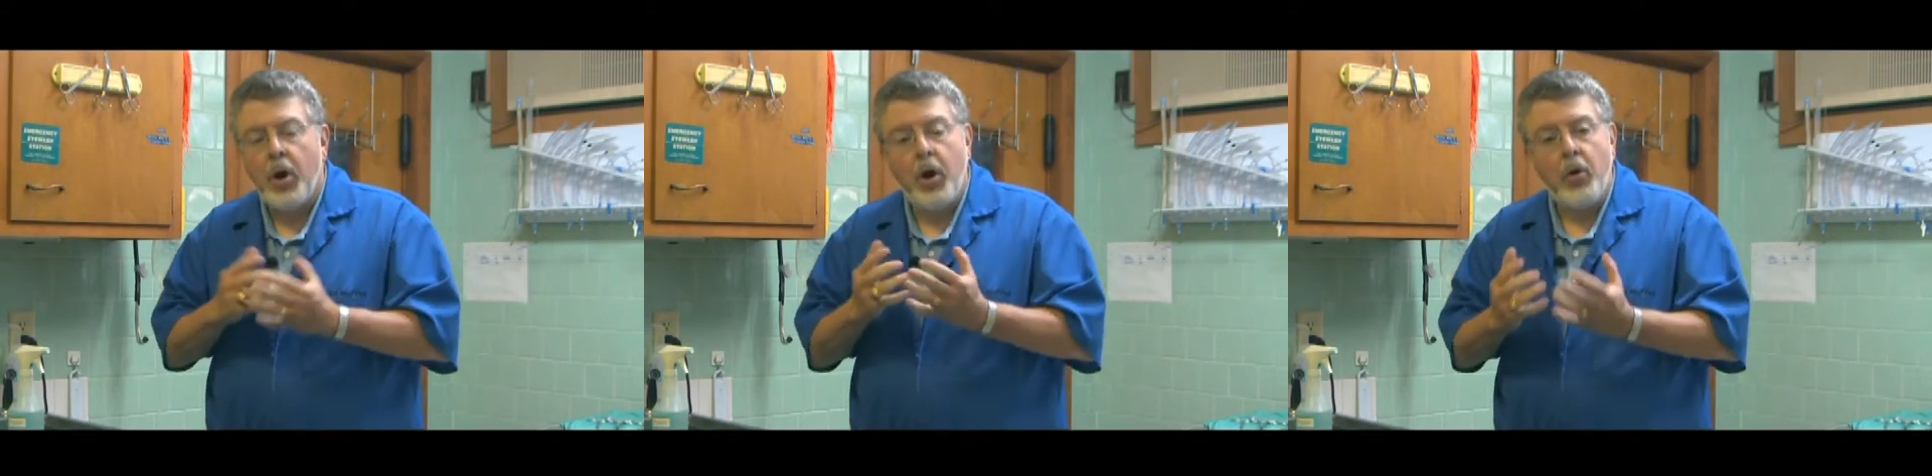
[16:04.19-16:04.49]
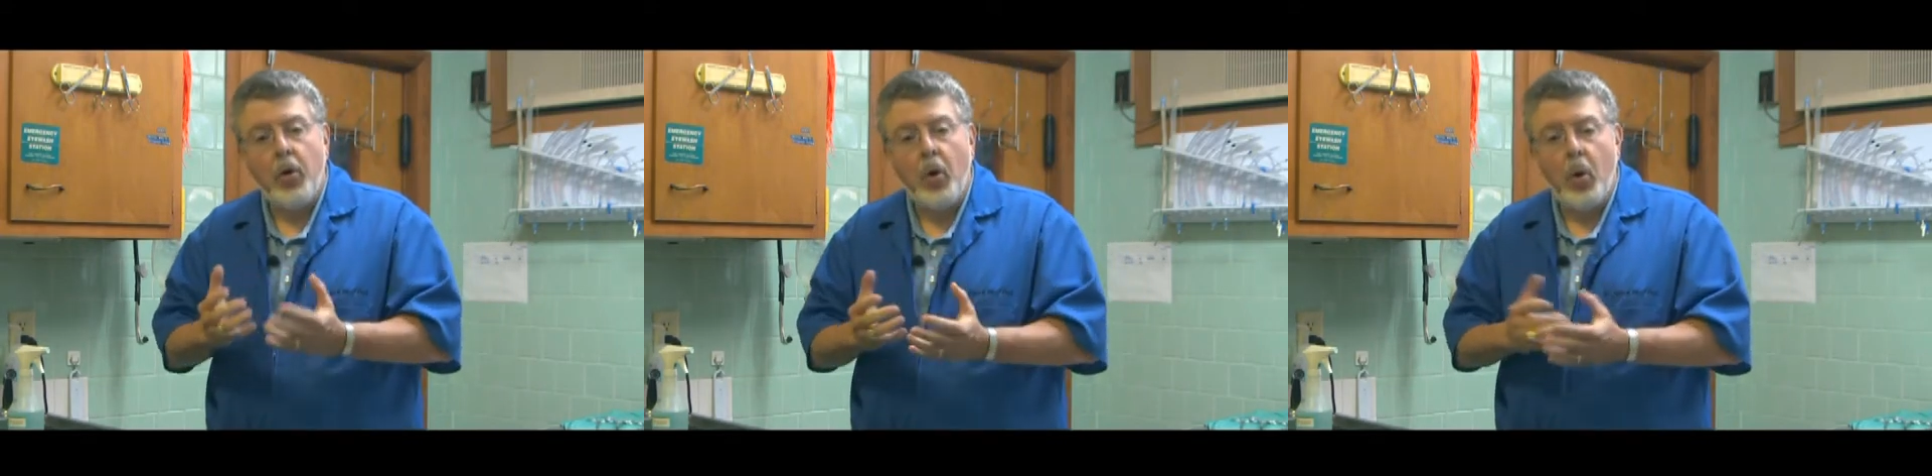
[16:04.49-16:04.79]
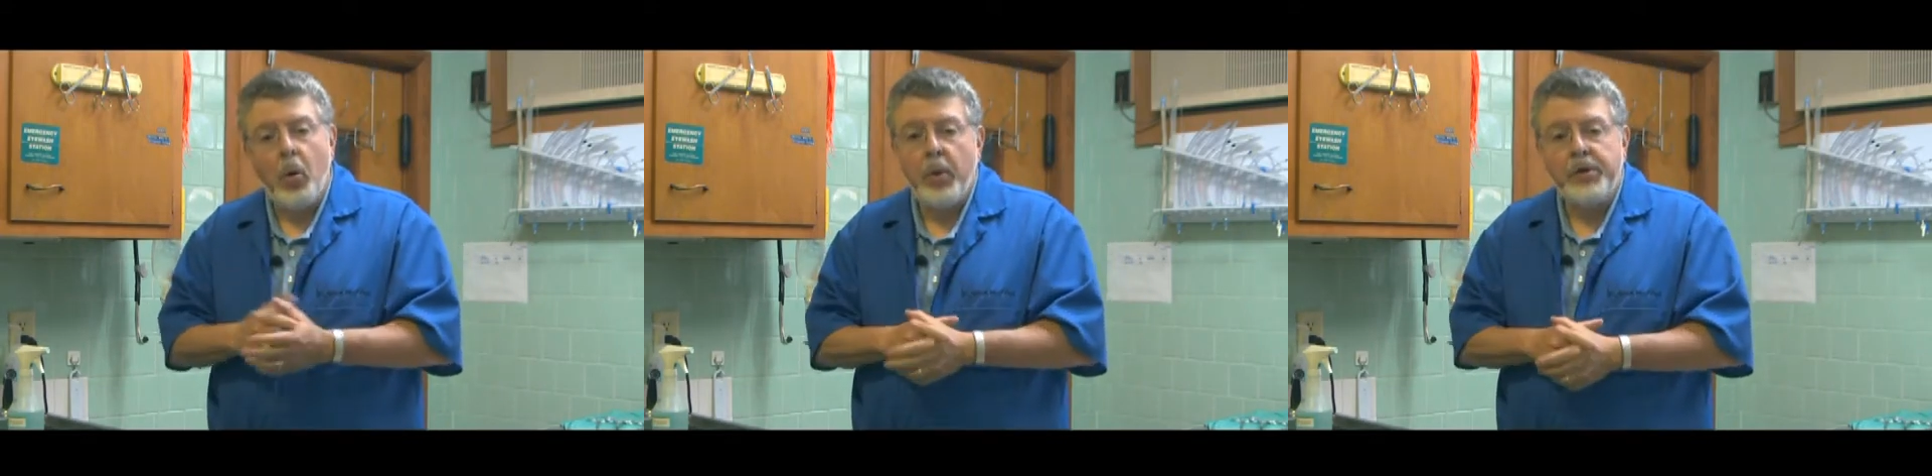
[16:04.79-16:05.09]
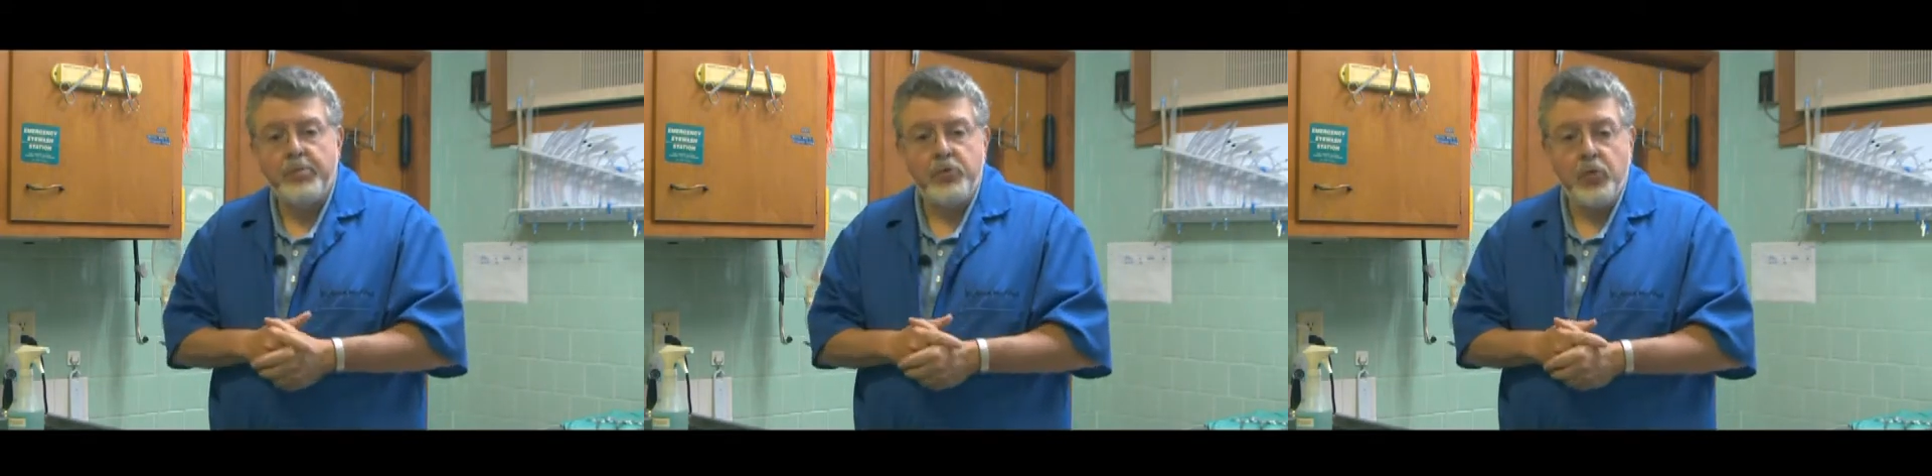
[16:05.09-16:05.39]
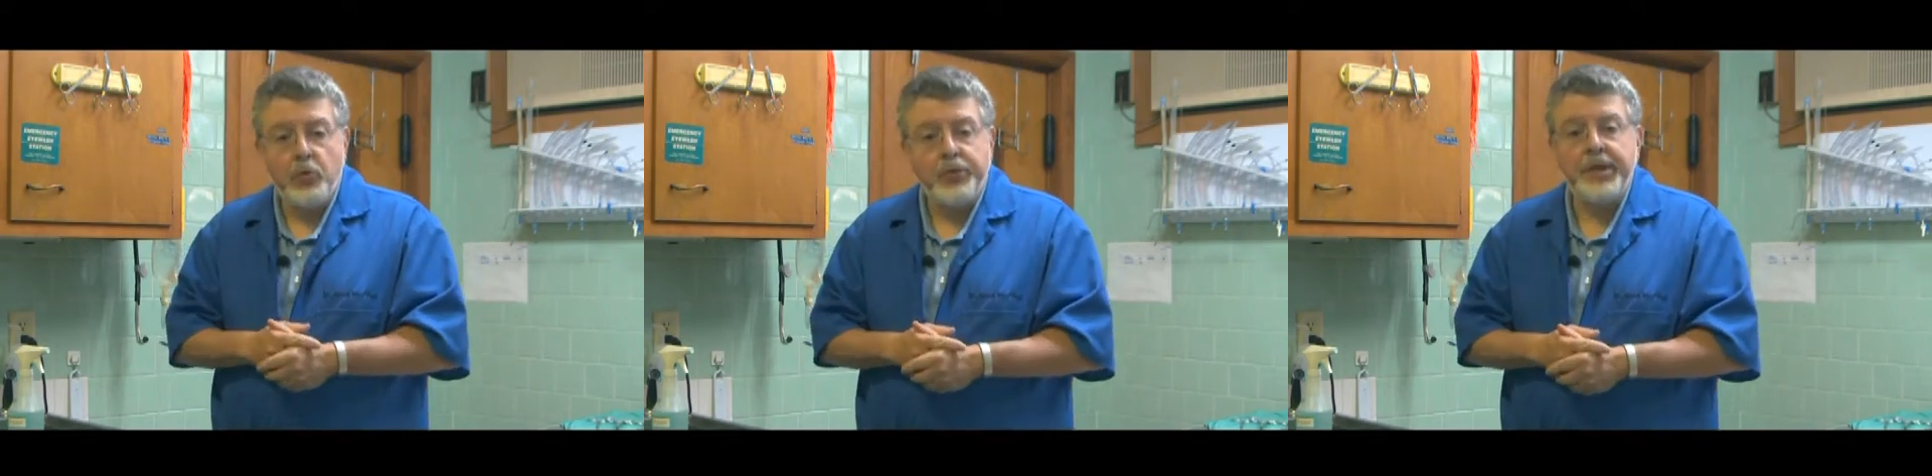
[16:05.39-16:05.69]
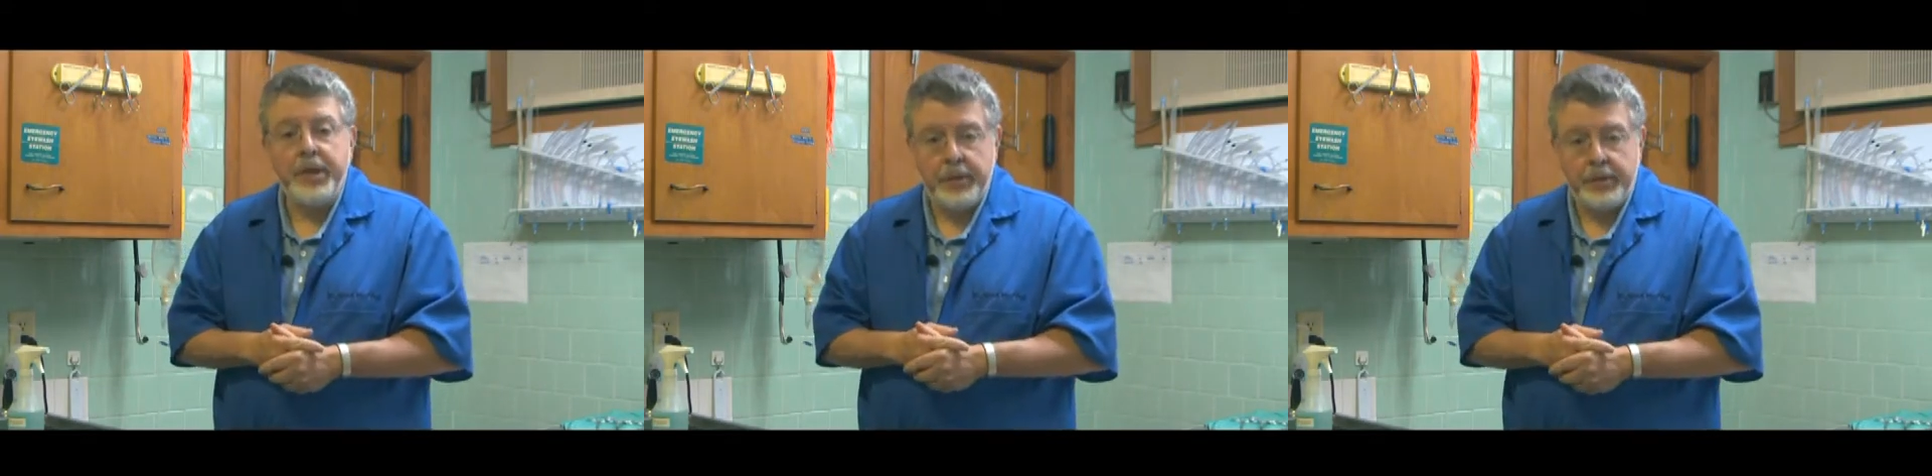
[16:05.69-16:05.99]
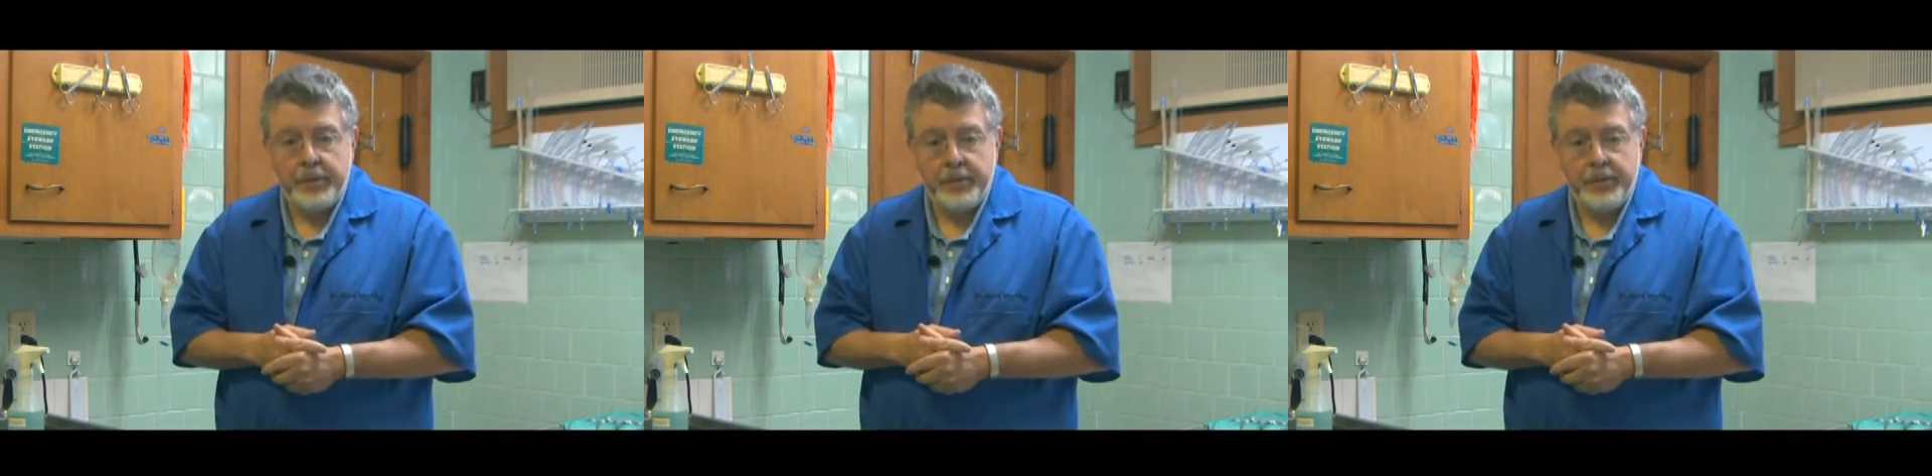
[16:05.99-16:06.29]
are always
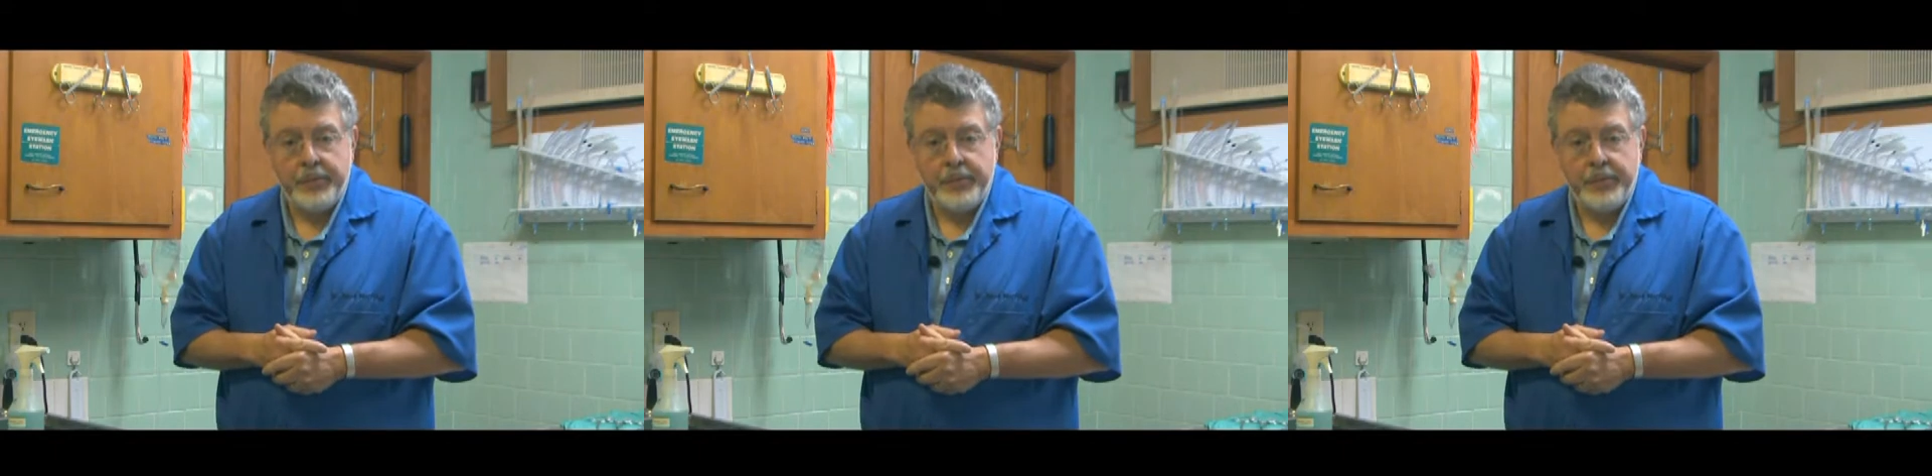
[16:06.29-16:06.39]
proteins.